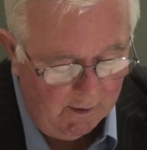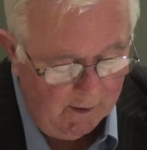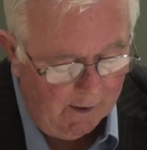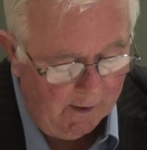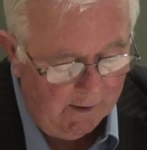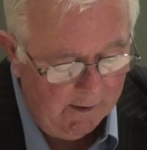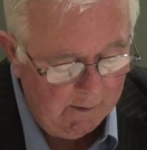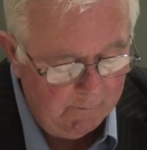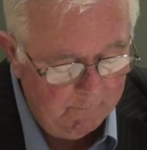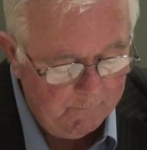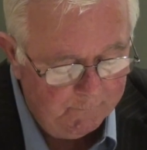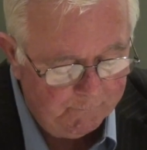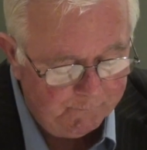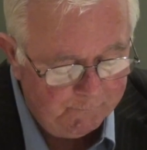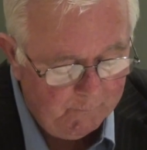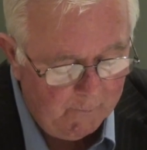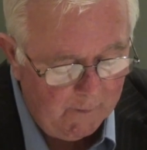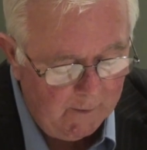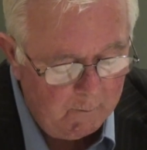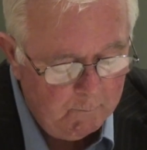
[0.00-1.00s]
But
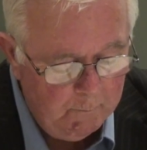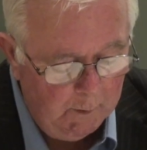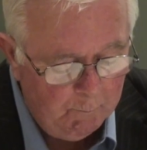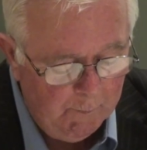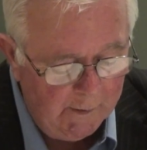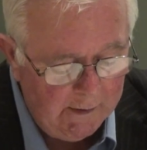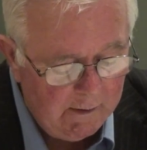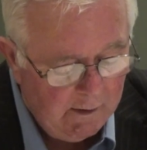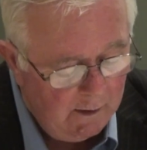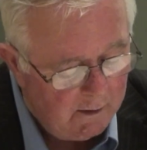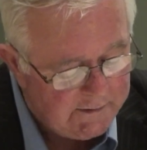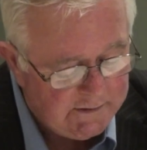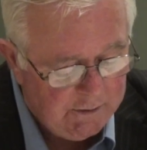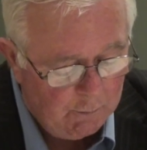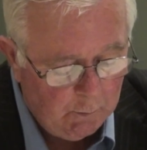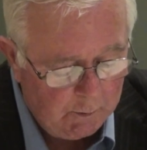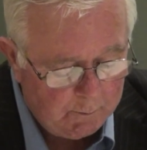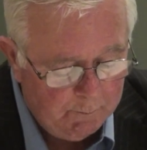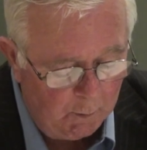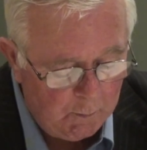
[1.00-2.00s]
Balbriggan also
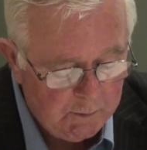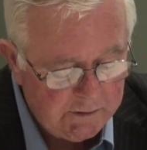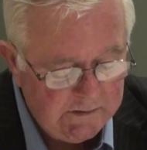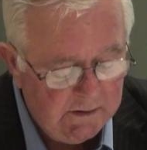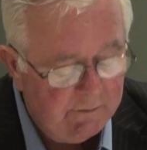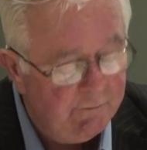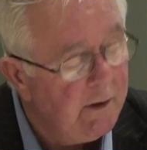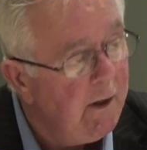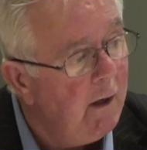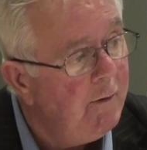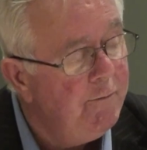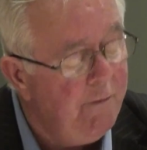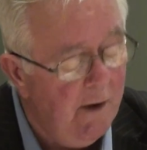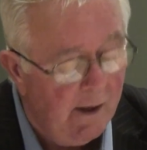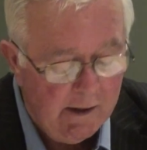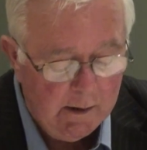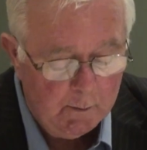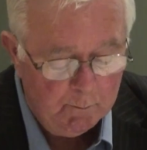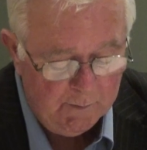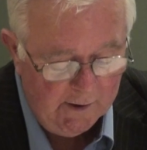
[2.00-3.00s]
could boast of a
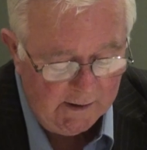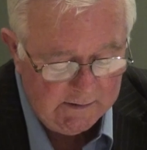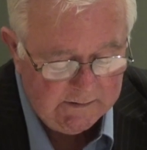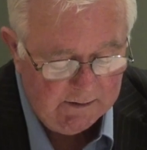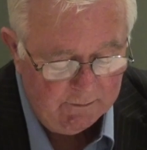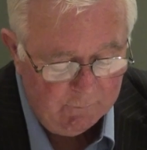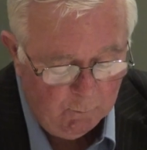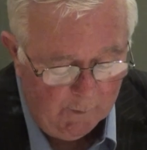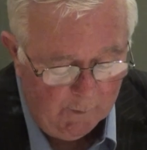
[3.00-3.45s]
very impressive